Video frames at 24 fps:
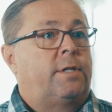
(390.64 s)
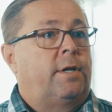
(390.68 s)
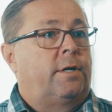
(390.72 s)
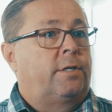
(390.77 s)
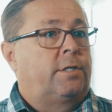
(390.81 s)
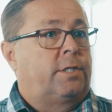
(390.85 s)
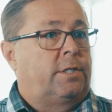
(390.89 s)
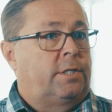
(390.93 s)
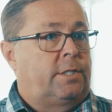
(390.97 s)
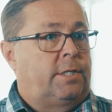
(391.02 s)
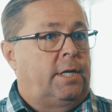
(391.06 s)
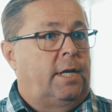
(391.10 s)
their
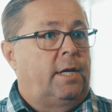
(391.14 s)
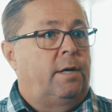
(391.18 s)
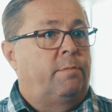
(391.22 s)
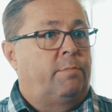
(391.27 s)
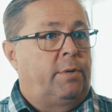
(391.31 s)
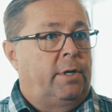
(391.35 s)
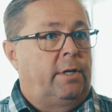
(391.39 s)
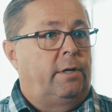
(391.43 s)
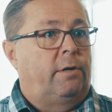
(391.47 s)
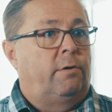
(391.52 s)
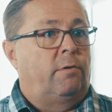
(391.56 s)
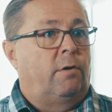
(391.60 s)

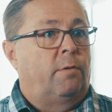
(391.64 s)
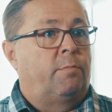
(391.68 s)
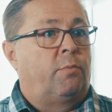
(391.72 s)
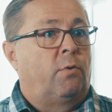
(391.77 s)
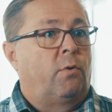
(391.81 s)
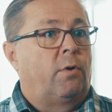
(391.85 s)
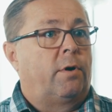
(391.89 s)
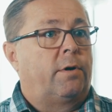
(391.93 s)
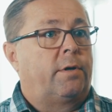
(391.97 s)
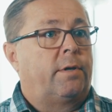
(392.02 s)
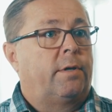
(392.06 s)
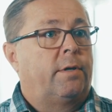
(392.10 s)
sustainability
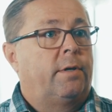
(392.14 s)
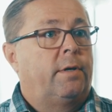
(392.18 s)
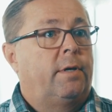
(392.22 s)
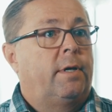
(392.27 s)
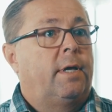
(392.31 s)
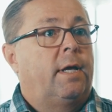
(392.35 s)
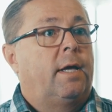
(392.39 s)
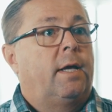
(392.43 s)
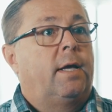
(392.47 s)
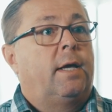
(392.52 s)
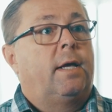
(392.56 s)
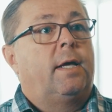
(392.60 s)
report,
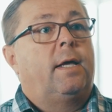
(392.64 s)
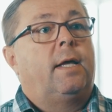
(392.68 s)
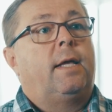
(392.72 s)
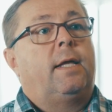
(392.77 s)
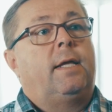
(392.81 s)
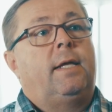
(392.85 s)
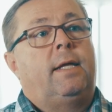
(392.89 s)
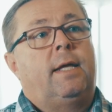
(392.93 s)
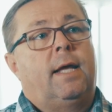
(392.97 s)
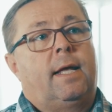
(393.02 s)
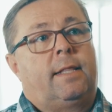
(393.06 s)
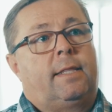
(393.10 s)

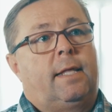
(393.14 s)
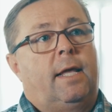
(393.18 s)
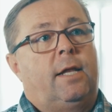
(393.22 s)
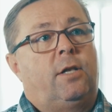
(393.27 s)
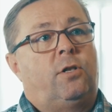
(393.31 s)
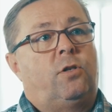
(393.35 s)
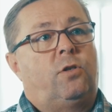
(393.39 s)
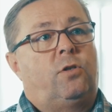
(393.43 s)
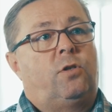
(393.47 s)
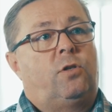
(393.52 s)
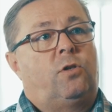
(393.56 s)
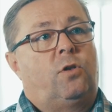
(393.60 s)
yet they
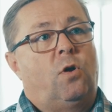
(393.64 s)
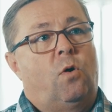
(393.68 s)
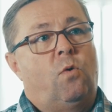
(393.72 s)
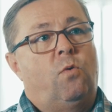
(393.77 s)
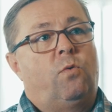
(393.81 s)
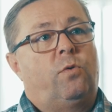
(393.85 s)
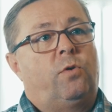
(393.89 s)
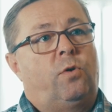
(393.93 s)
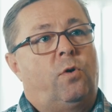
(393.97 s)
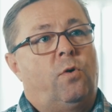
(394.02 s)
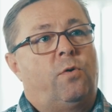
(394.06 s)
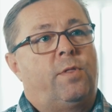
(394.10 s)

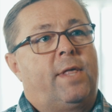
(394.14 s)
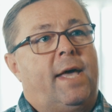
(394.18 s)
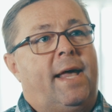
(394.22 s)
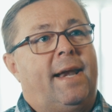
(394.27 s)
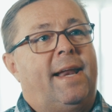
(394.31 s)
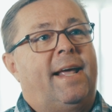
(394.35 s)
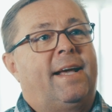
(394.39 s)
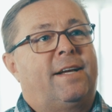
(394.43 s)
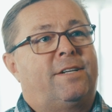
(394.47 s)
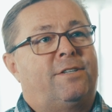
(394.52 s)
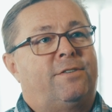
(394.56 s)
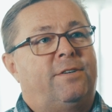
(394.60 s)
don't go
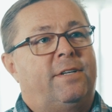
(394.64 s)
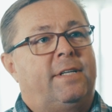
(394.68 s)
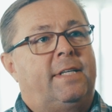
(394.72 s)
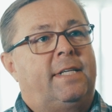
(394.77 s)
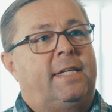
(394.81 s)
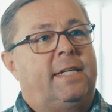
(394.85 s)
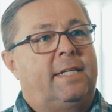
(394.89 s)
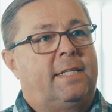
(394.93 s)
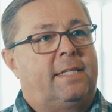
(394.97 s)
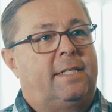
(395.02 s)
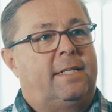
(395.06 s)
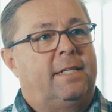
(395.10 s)
that extra
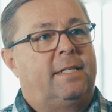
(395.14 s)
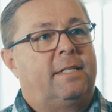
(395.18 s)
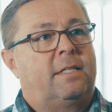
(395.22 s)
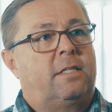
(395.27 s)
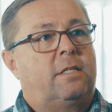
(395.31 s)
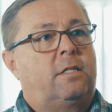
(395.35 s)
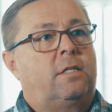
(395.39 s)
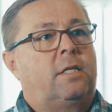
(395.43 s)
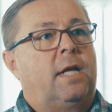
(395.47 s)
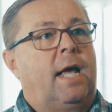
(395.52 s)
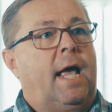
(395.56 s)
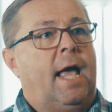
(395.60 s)
distance
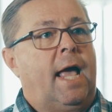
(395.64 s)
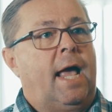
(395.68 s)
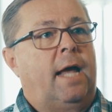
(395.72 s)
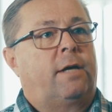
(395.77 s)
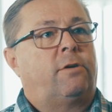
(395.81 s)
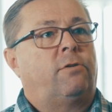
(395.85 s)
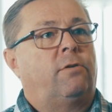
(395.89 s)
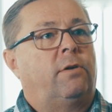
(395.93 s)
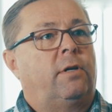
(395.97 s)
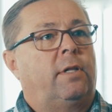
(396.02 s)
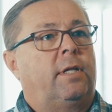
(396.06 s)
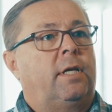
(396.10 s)
to
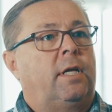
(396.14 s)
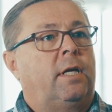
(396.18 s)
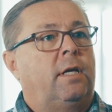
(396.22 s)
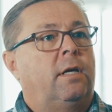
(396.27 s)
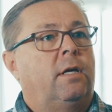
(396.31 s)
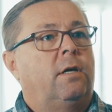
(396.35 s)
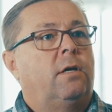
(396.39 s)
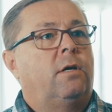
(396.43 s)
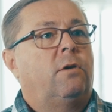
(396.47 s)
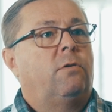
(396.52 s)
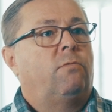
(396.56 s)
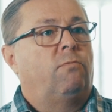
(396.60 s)
accurately
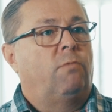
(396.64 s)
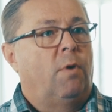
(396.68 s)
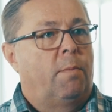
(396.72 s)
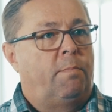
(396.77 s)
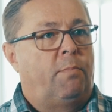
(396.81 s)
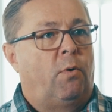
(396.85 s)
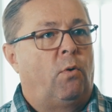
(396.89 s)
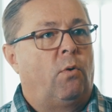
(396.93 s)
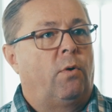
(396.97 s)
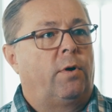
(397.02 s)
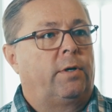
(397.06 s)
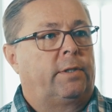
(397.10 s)

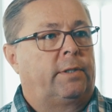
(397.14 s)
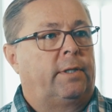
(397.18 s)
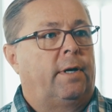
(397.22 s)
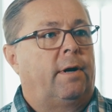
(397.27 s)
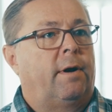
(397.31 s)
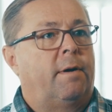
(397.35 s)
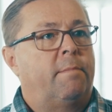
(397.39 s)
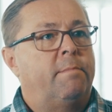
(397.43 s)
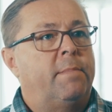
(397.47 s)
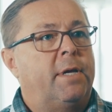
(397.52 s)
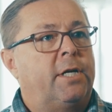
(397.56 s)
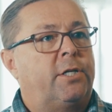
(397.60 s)
report
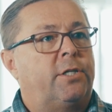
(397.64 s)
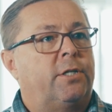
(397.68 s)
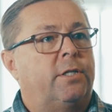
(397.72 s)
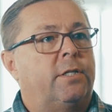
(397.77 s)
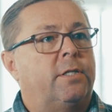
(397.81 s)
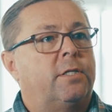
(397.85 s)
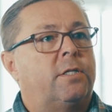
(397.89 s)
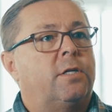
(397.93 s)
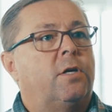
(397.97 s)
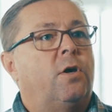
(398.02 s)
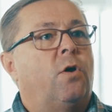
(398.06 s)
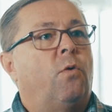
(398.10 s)
their
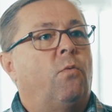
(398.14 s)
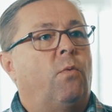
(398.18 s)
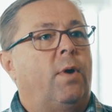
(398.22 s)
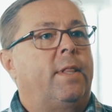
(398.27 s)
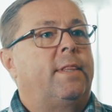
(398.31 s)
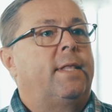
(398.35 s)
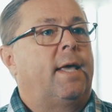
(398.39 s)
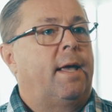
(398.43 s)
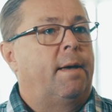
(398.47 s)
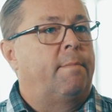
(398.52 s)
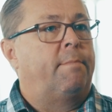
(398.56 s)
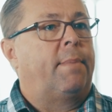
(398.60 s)
emissions
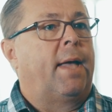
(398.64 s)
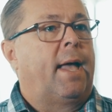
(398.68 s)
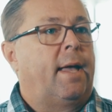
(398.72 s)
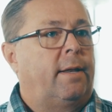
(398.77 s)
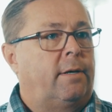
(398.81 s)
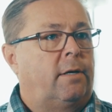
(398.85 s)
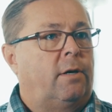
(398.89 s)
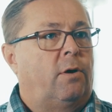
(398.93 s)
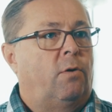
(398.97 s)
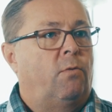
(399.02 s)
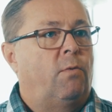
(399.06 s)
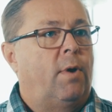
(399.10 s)
when they
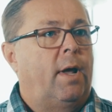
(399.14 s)
abandon a